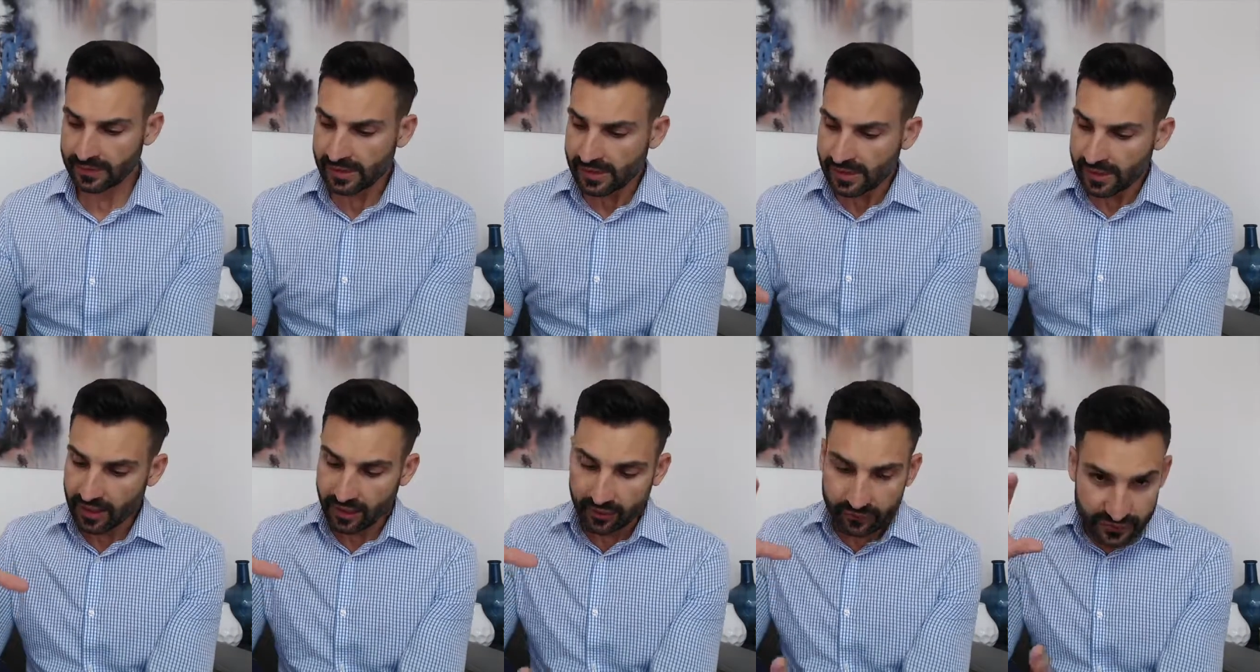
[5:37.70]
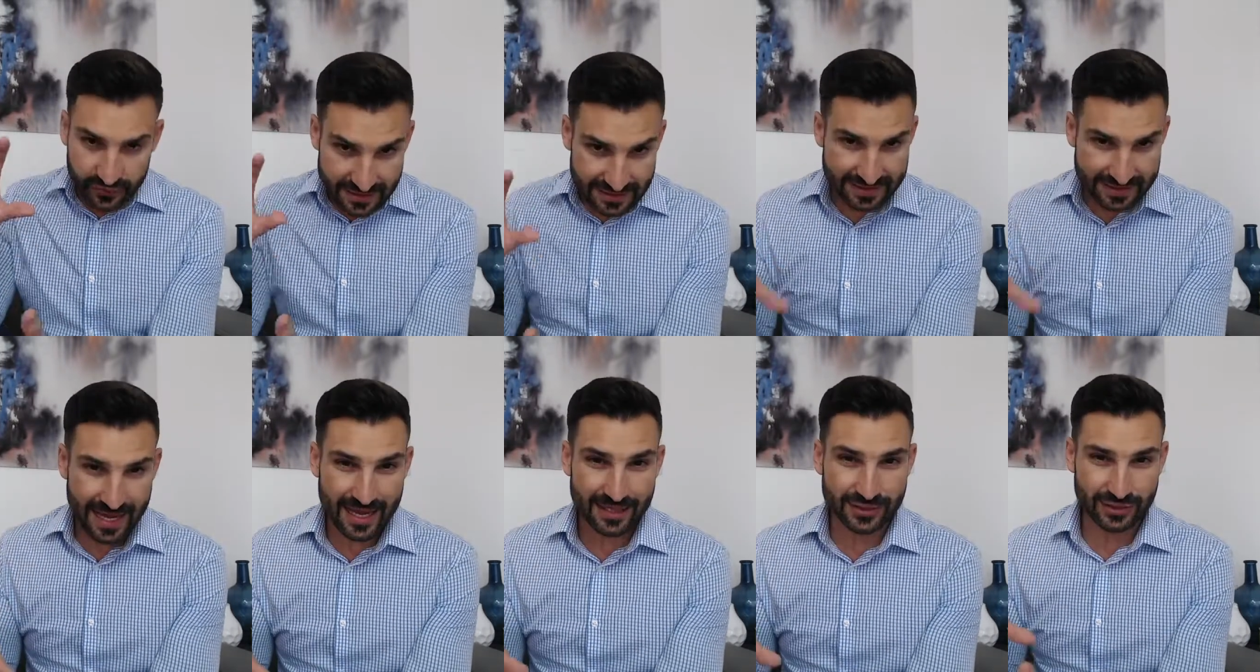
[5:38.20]
And if it's
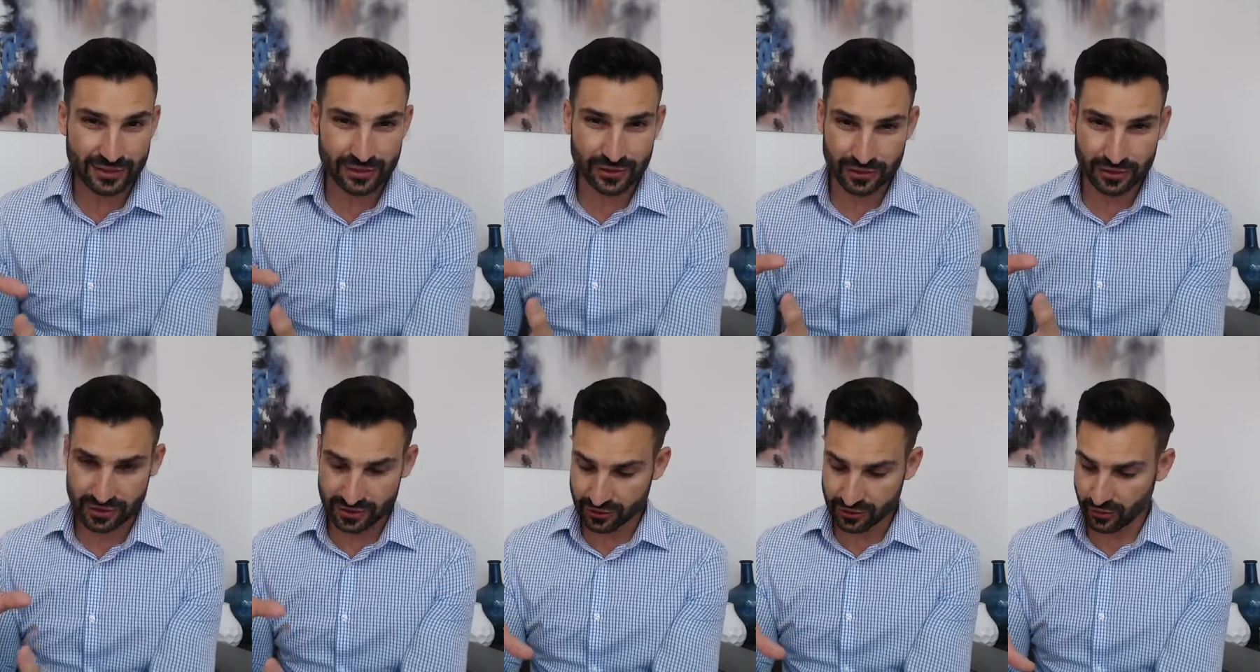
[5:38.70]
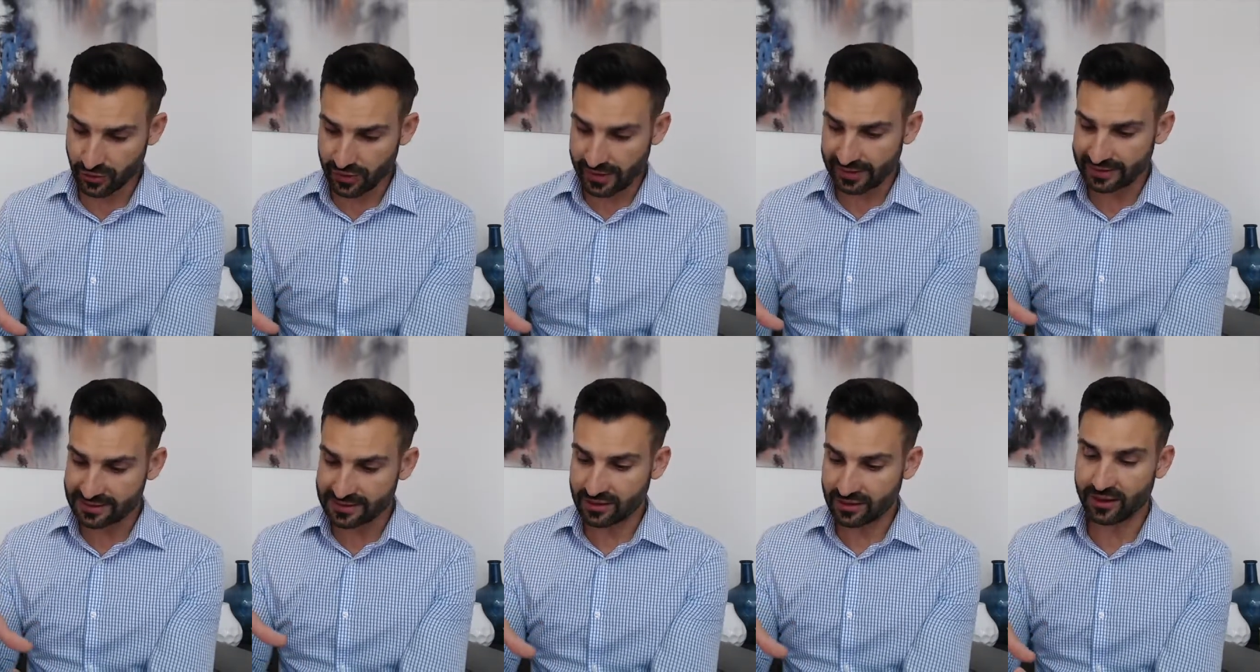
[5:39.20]
attached to your story,
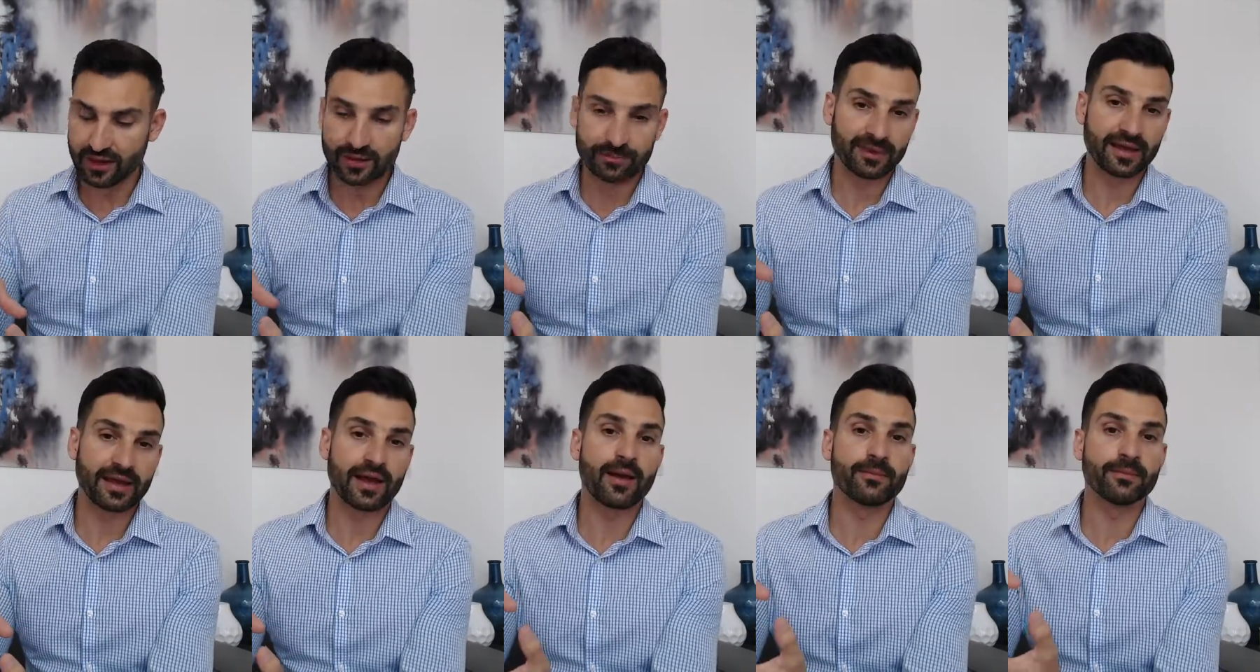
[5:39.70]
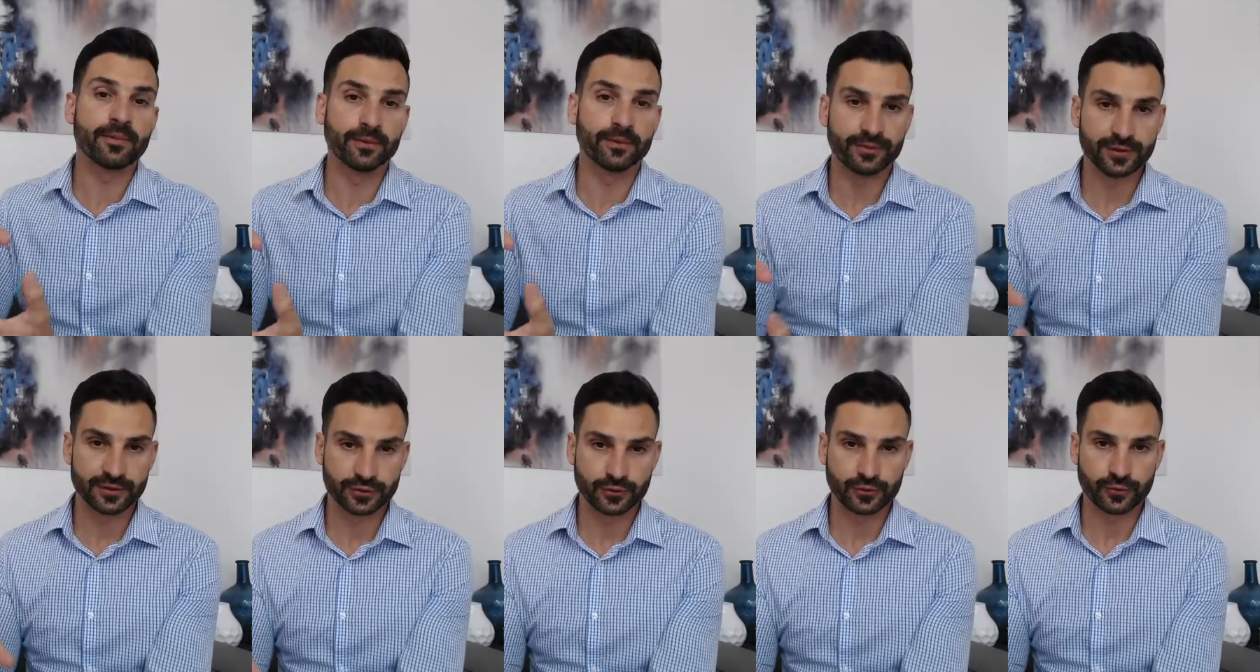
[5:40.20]
it's going to become
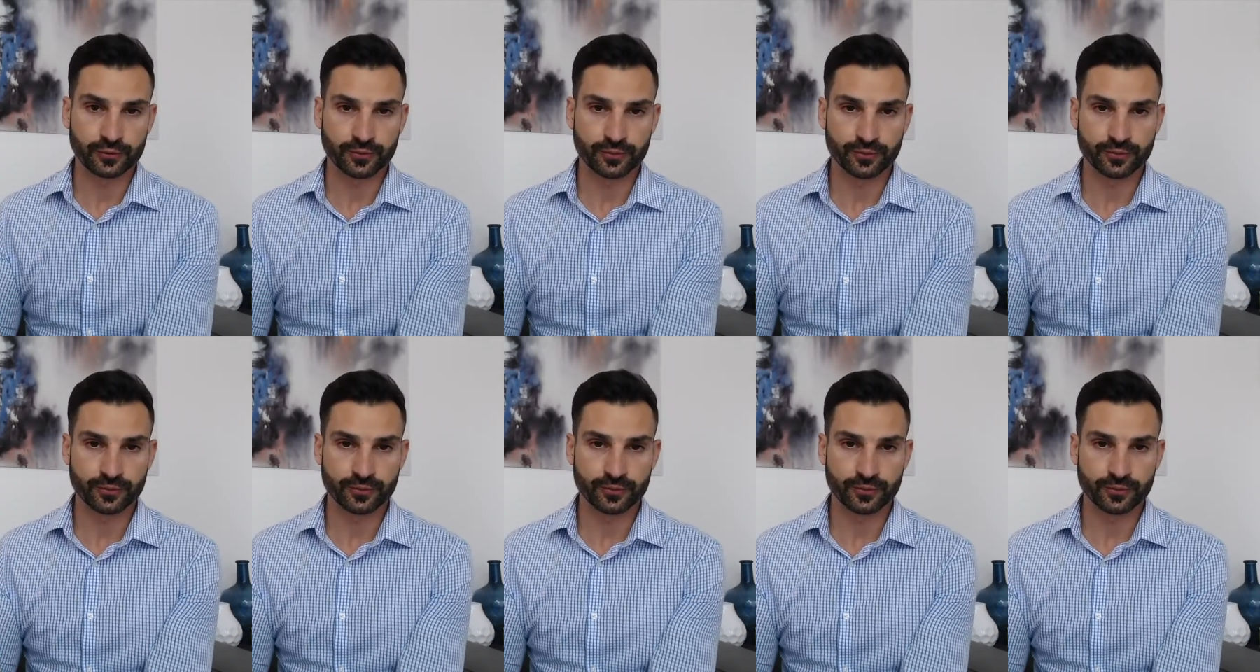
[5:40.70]
habitual.